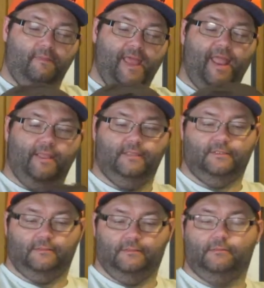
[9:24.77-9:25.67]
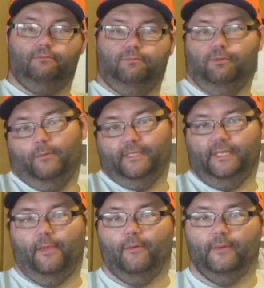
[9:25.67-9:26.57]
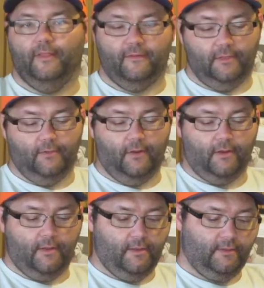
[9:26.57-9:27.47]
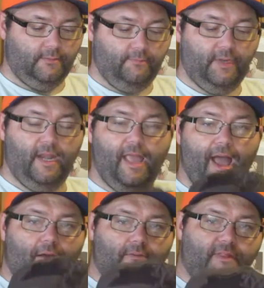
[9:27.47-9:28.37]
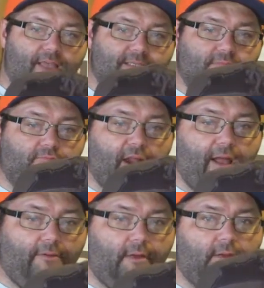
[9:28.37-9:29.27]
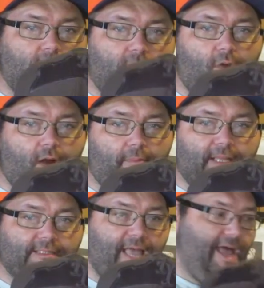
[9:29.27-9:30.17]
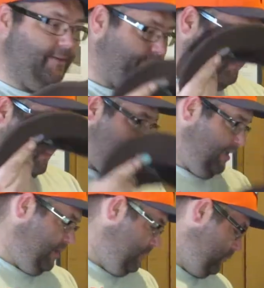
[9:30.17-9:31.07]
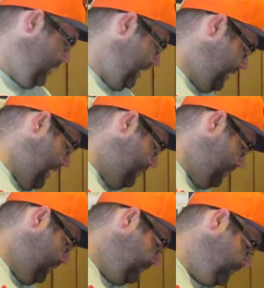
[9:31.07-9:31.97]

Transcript: That is what we say when we live in New York. But anyhow, nice brown New York Mets hat. We like that one.